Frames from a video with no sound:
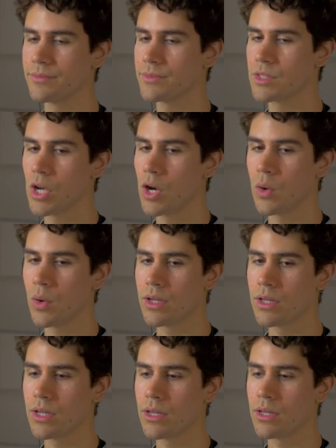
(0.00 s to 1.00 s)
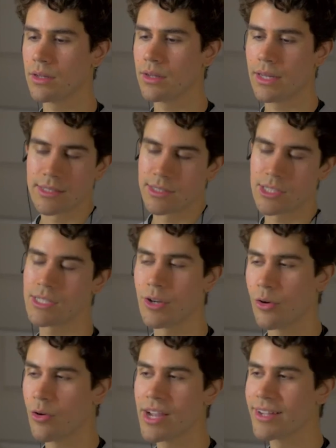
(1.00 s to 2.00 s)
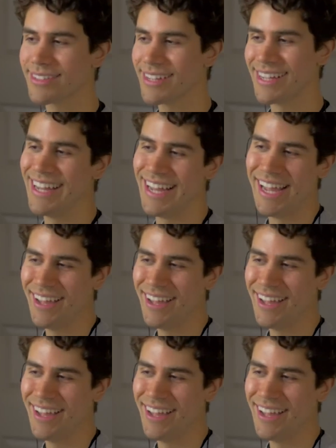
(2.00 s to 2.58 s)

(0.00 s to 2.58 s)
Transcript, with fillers: So it's just annoying. Mm-hmm.